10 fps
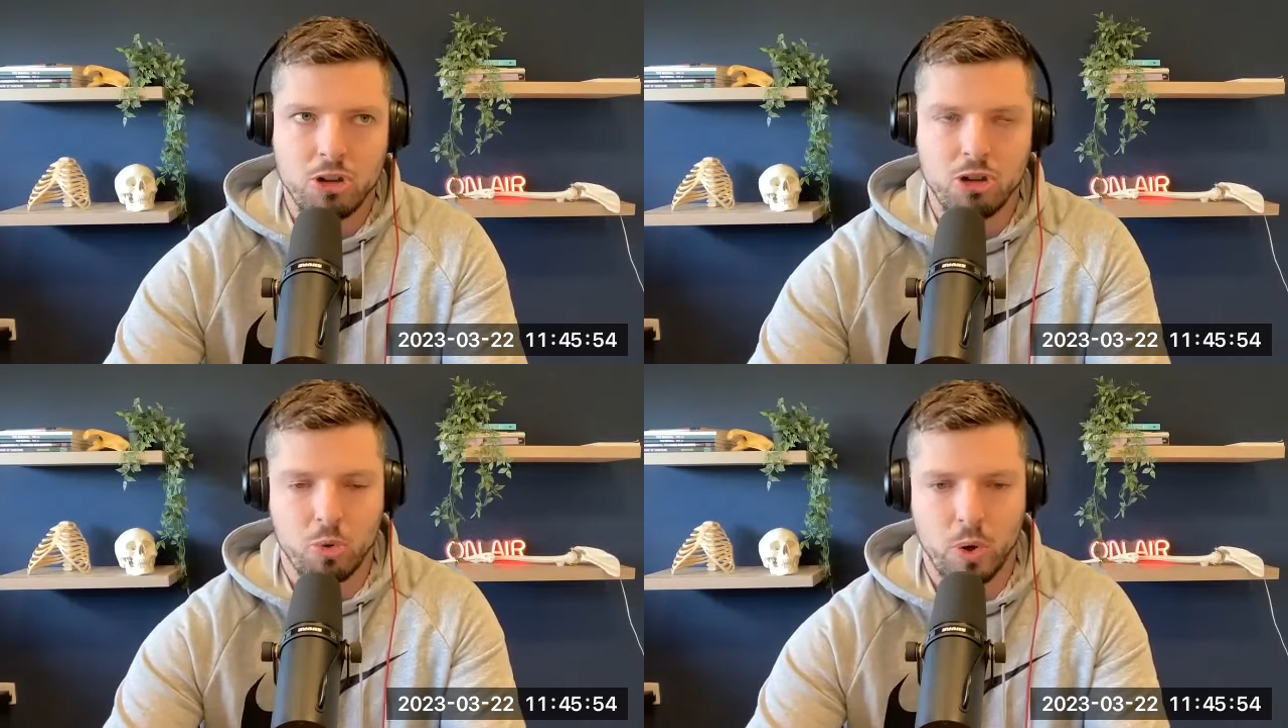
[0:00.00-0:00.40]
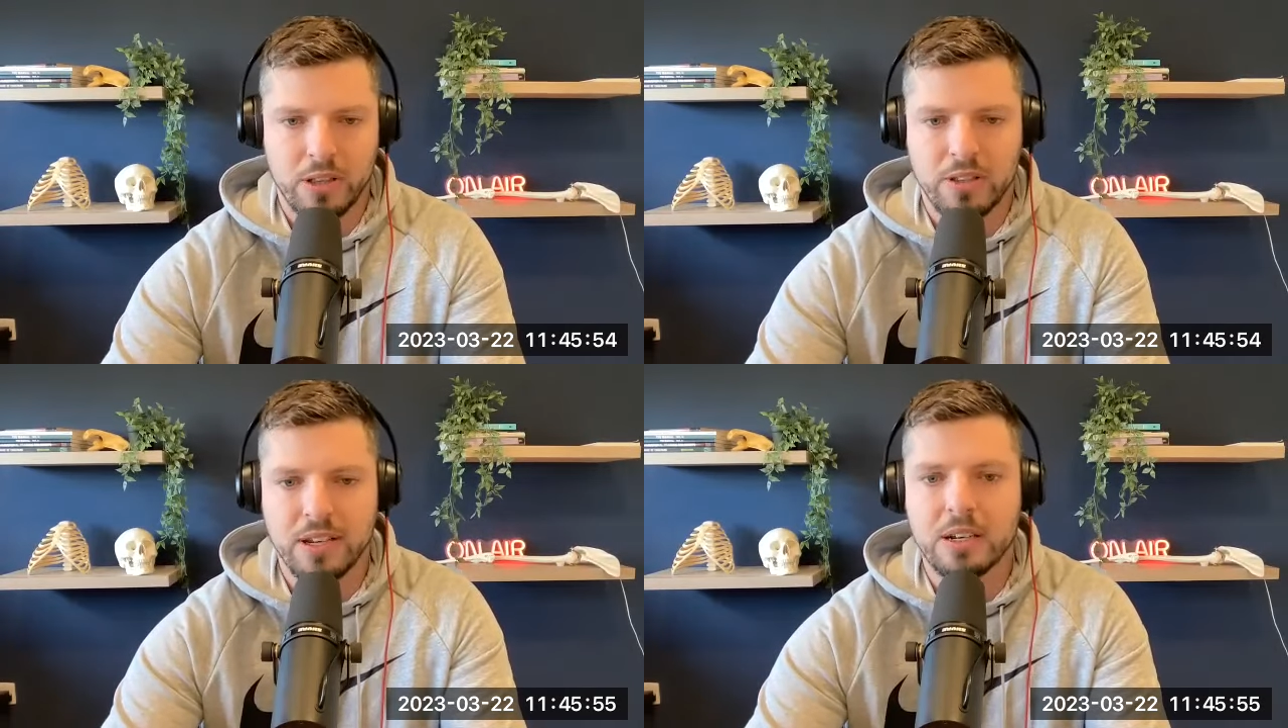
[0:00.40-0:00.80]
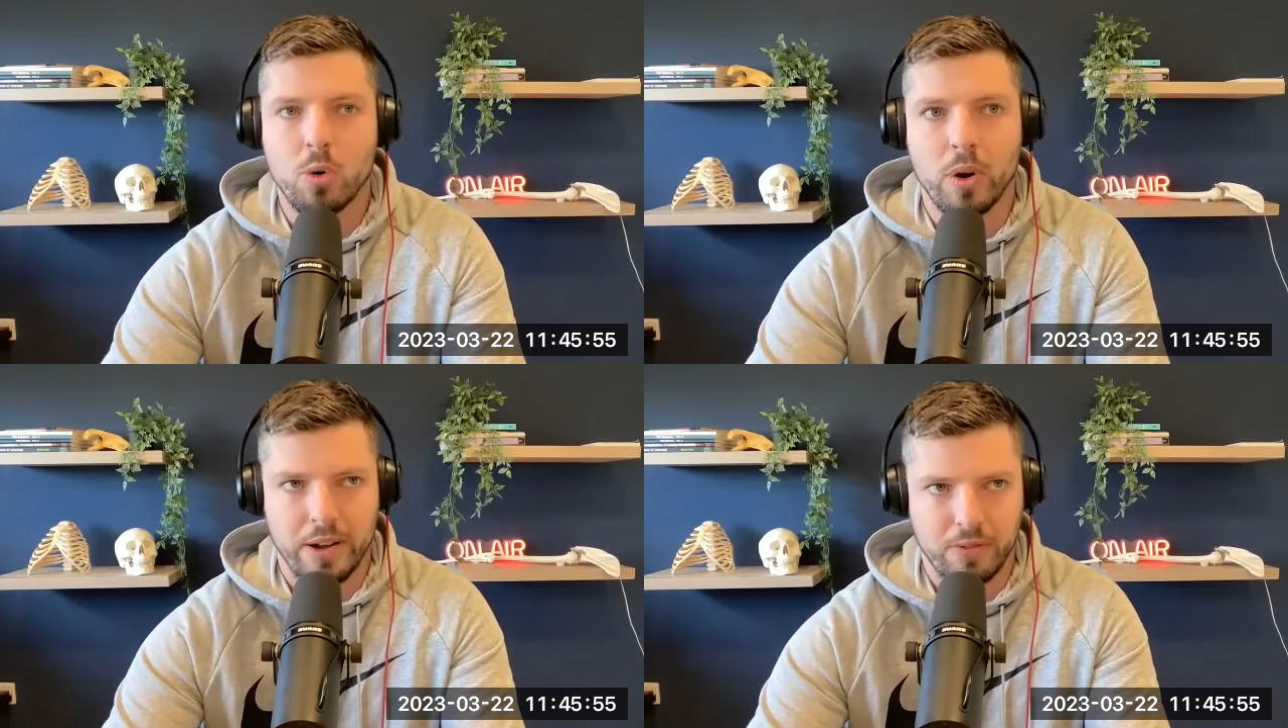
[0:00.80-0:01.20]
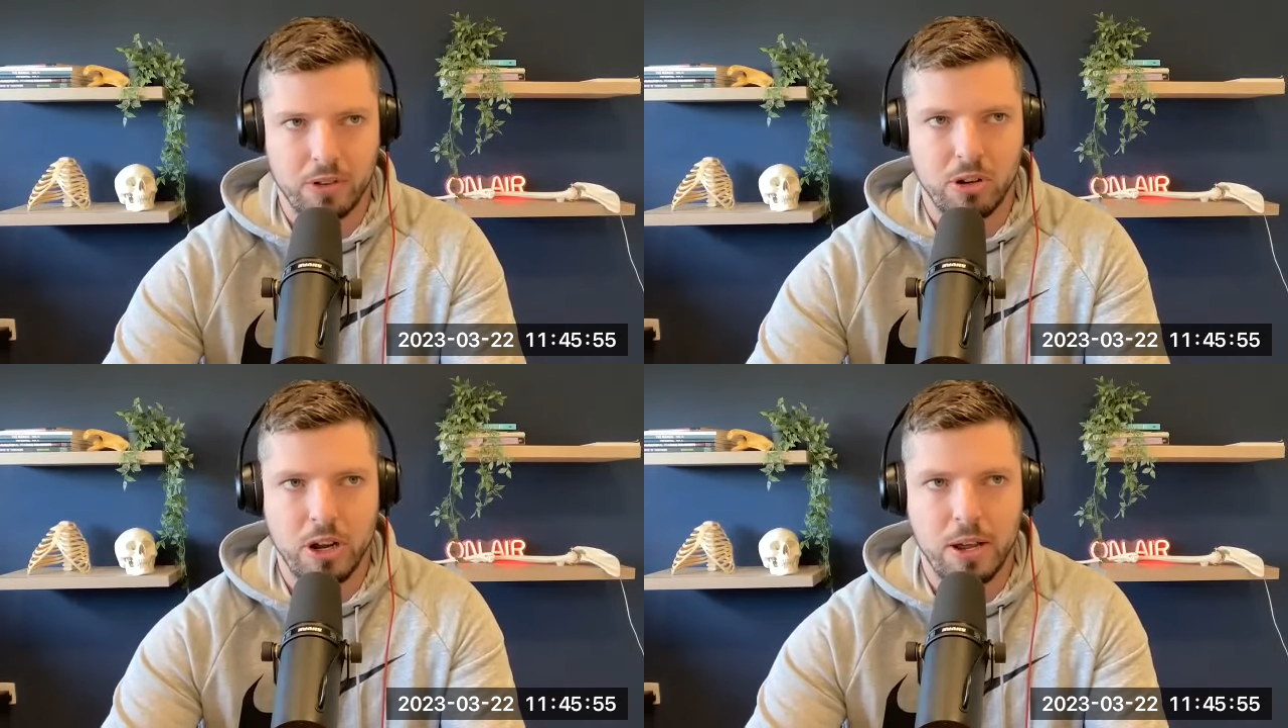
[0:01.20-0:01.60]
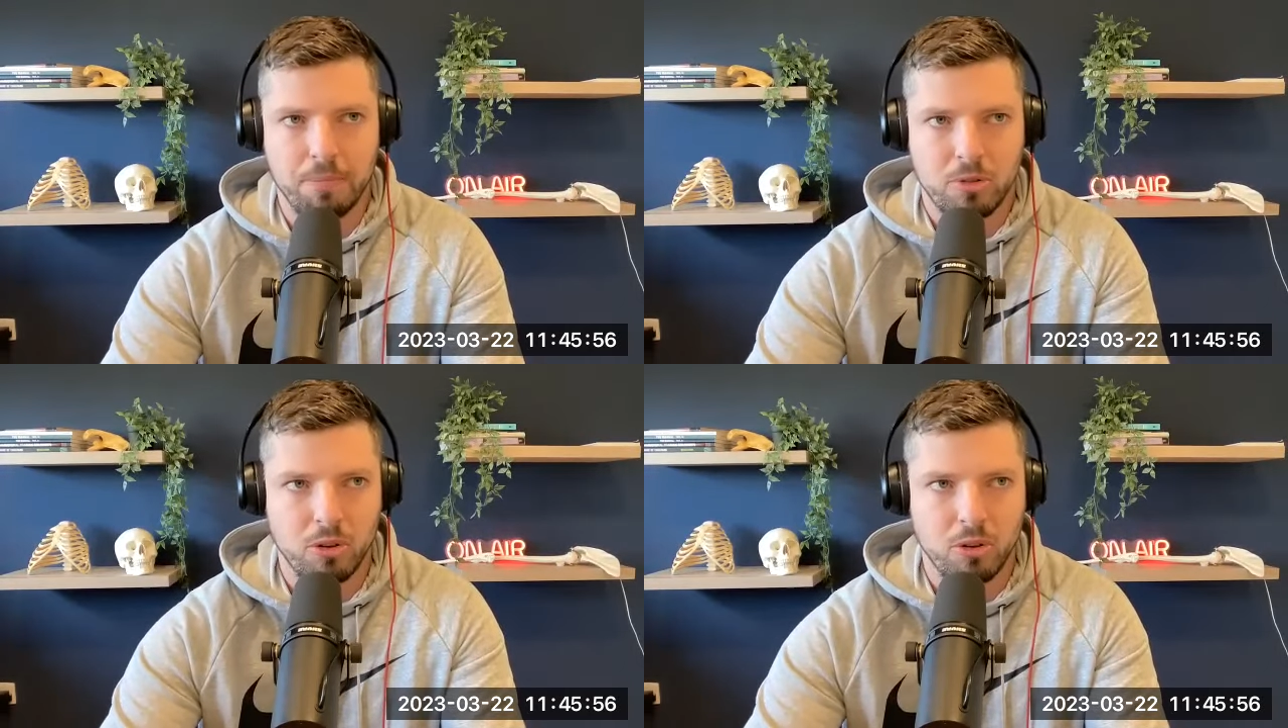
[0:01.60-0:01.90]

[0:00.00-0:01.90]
I just didn't quite have the time.